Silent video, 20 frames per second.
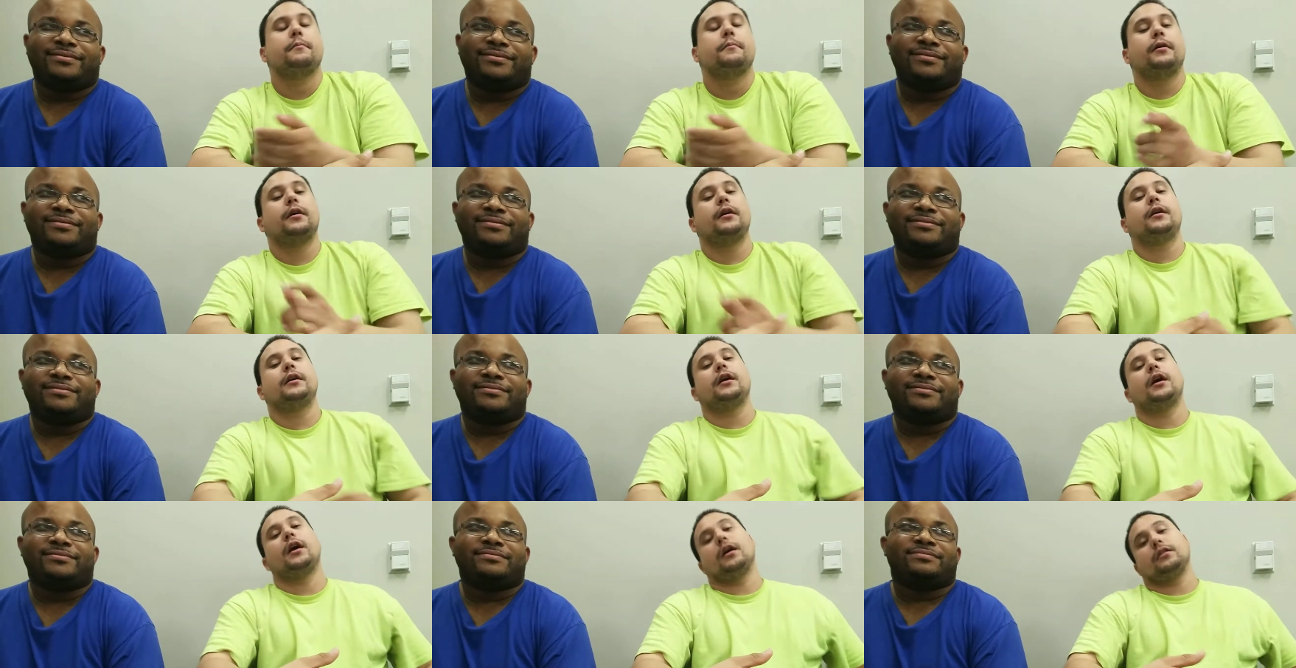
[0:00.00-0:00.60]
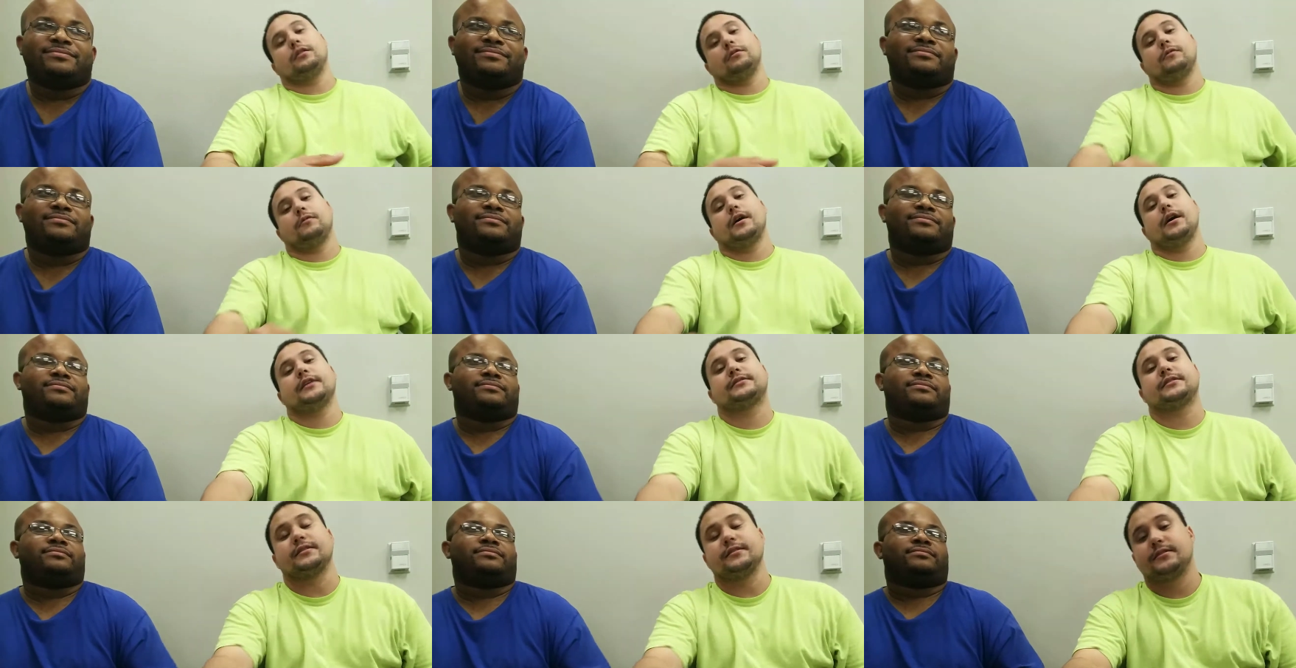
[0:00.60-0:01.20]
Speaker 1: But
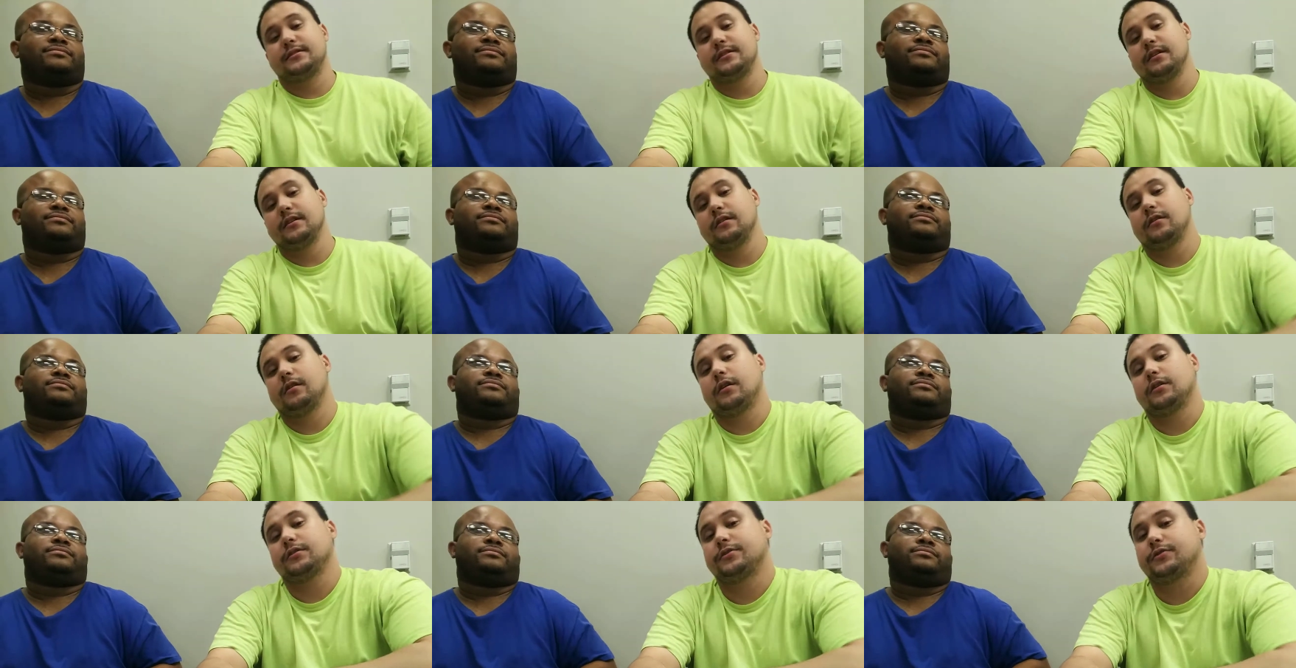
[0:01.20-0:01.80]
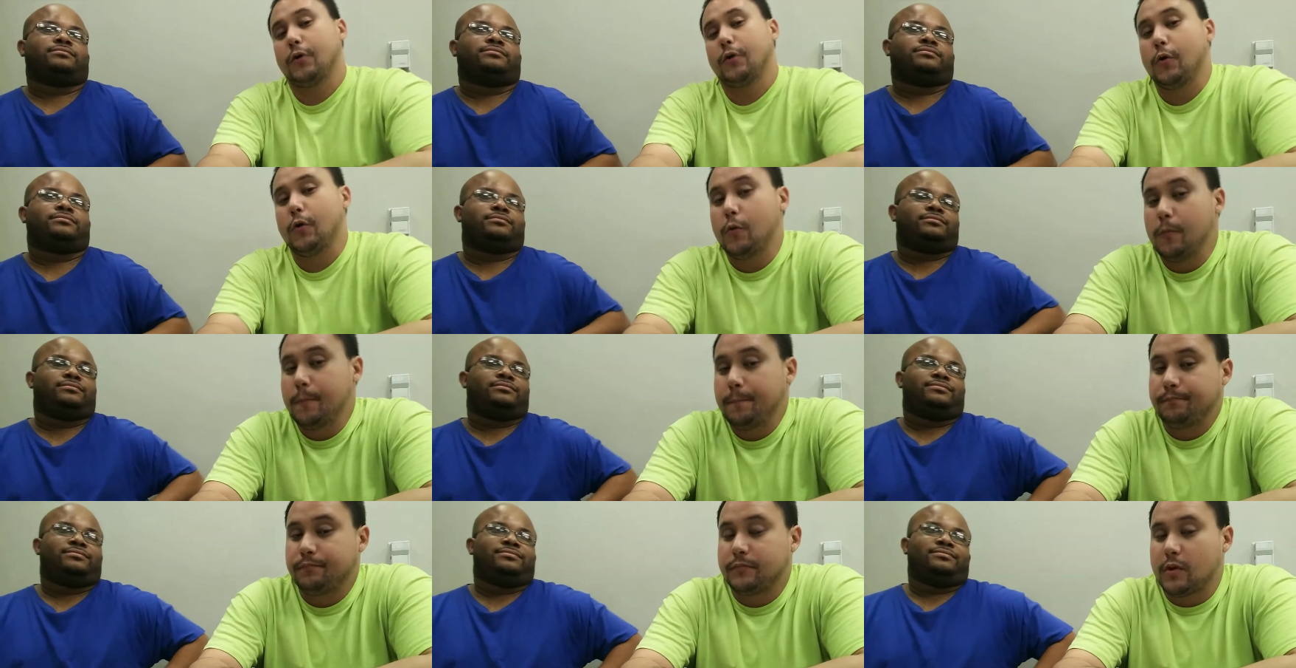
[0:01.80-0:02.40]
otherwise considered
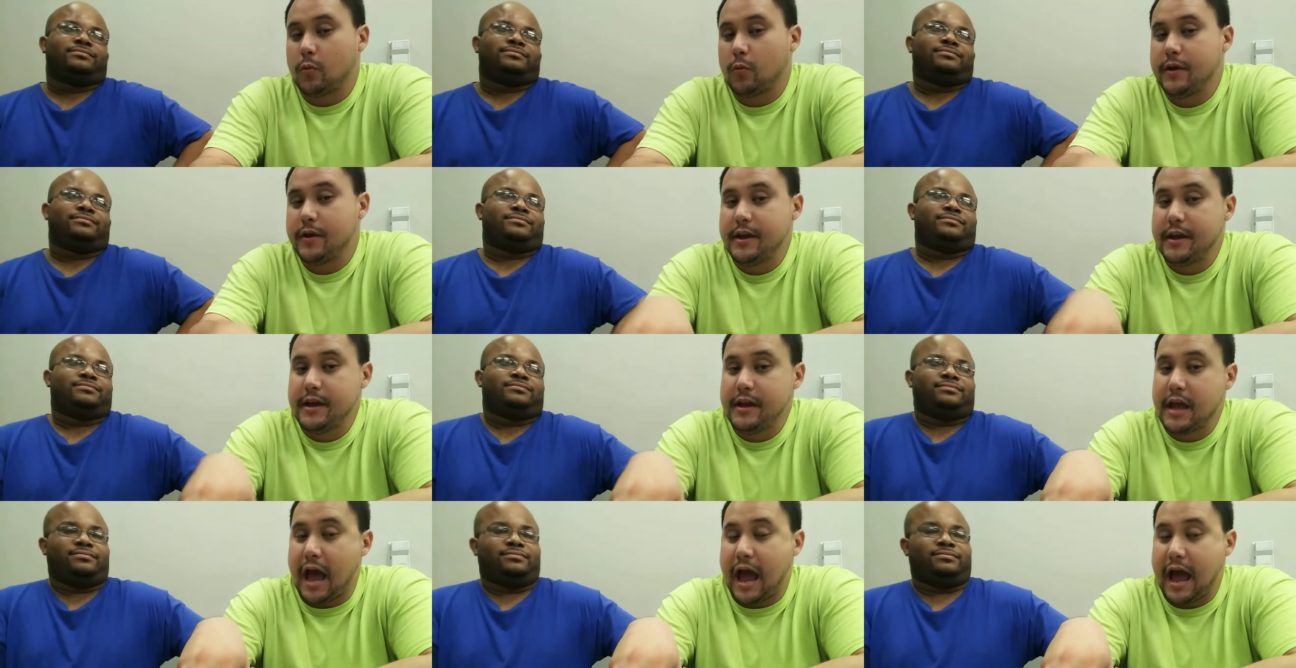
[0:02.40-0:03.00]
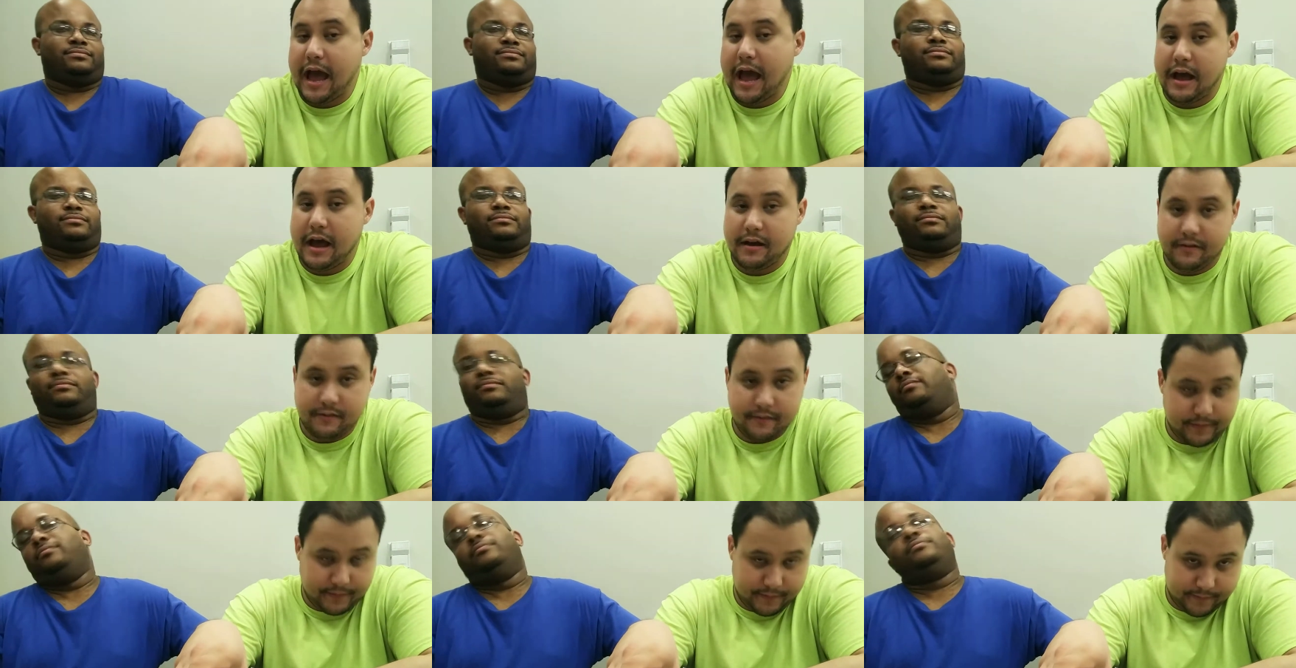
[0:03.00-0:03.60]
also, we
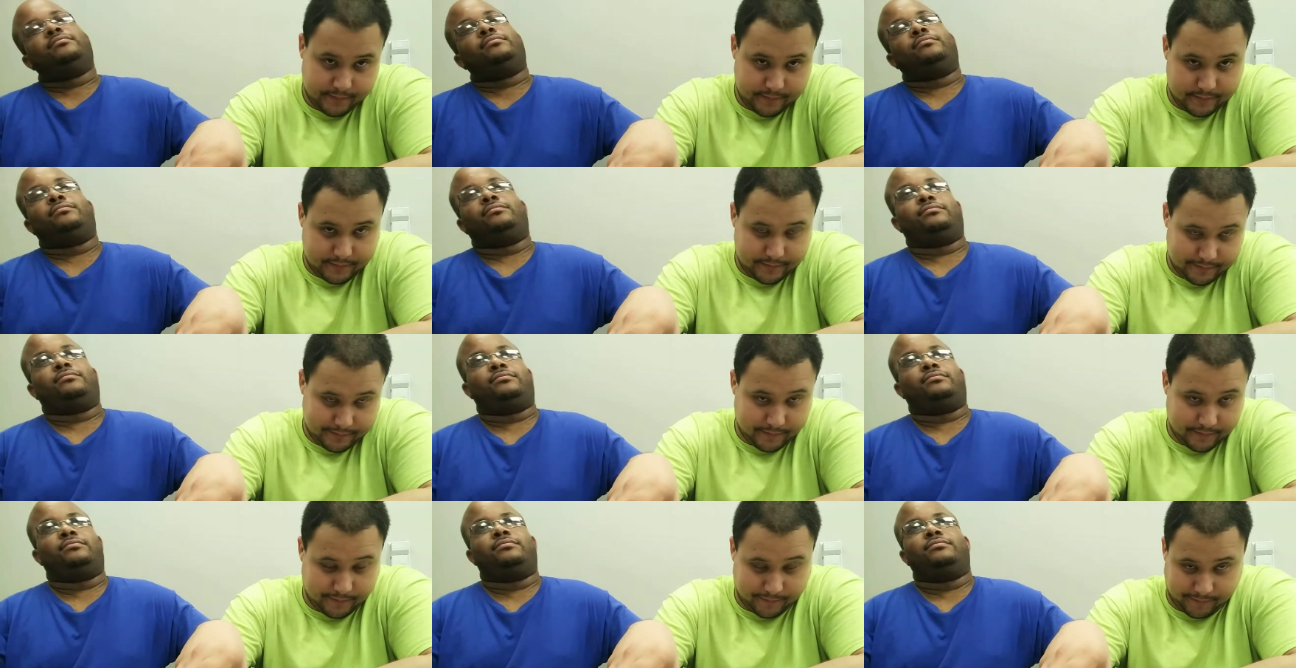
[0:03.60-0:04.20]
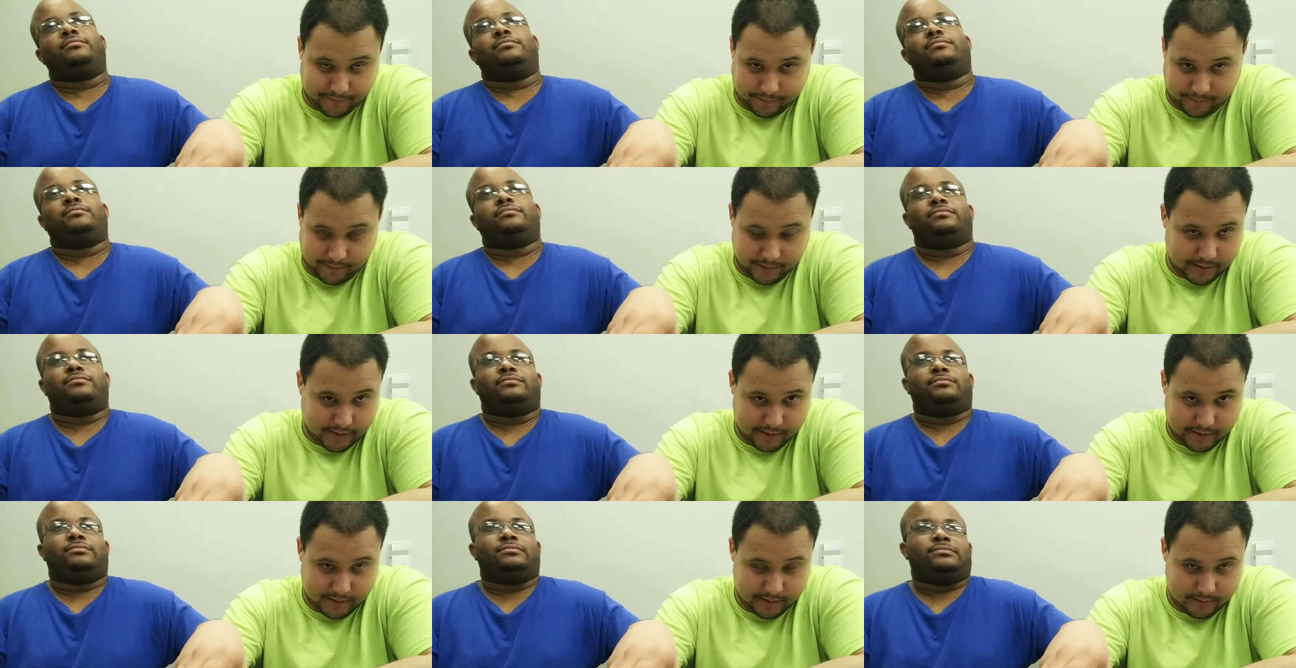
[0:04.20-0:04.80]
have the
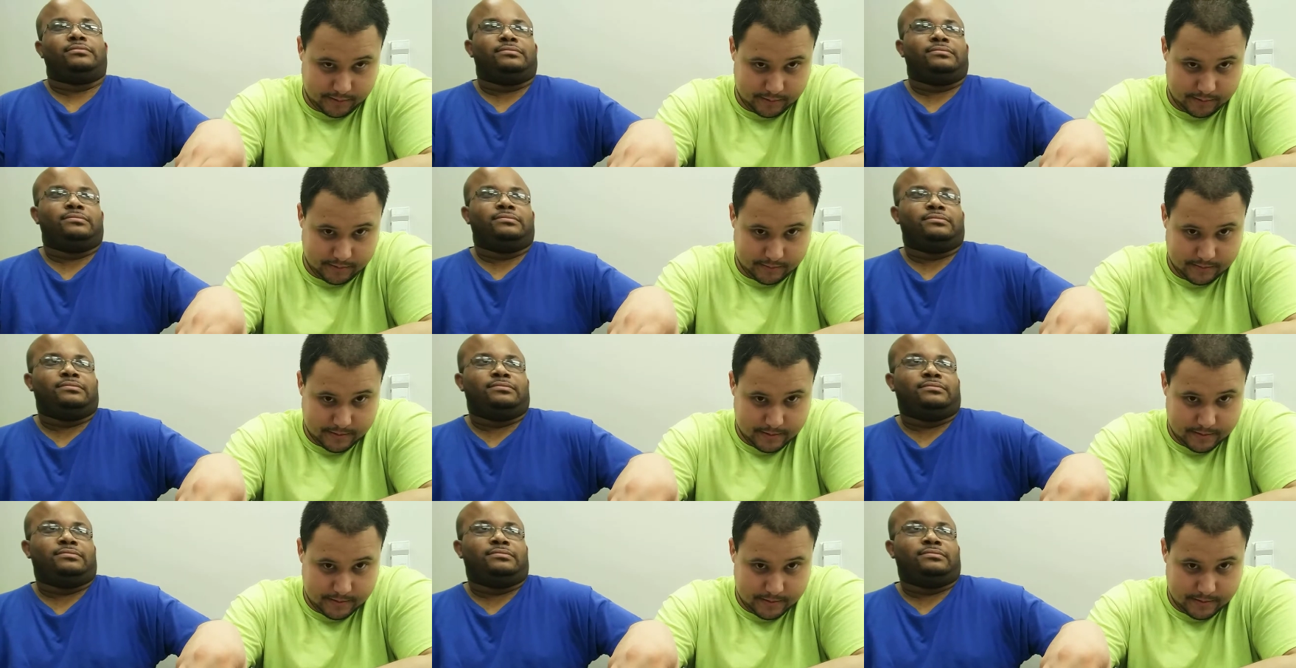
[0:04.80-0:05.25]
freaking